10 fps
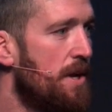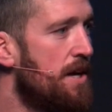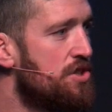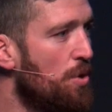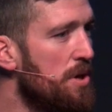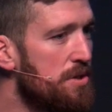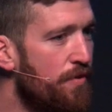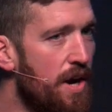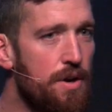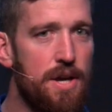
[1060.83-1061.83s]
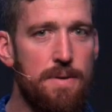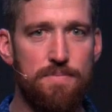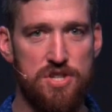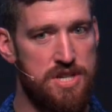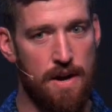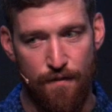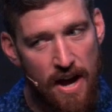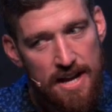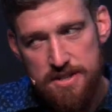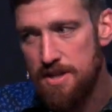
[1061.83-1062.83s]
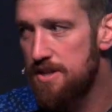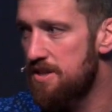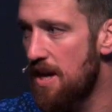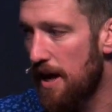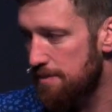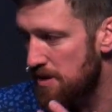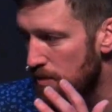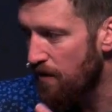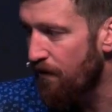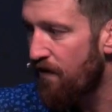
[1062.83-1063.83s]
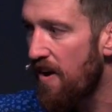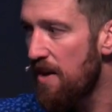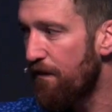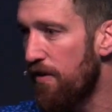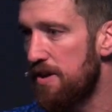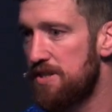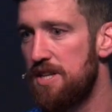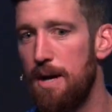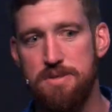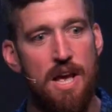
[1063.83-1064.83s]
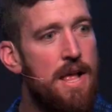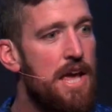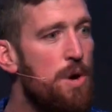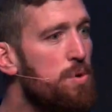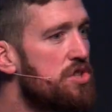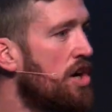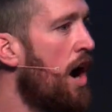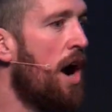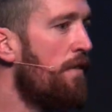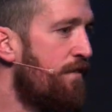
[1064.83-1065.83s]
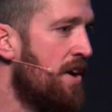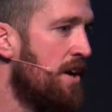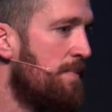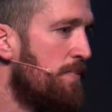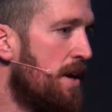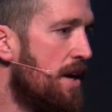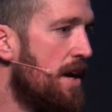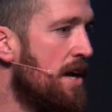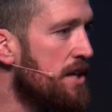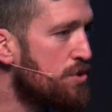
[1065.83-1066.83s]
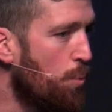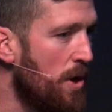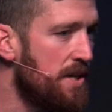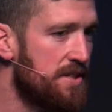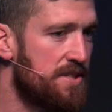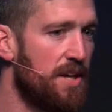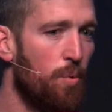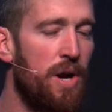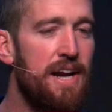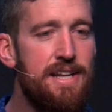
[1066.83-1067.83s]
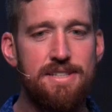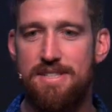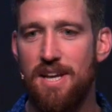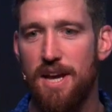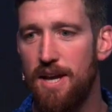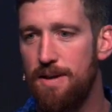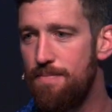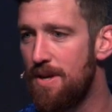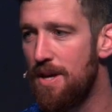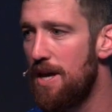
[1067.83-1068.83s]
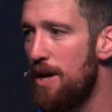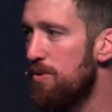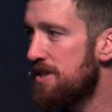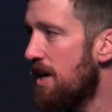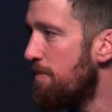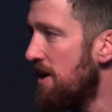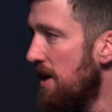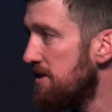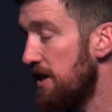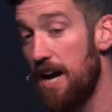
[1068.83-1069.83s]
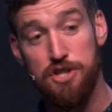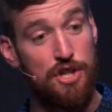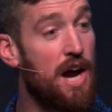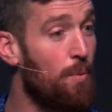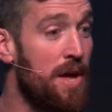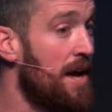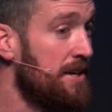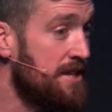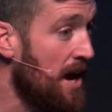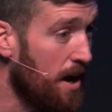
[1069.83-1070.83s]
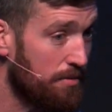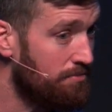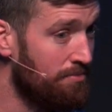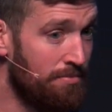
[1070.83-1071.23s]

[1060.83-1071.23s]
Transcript: And so he was very steadfast in his steps. He was faithful in his steps. He was confident in his witnessing. What I didn't say, it was going to be easy. He actually got ran out of town.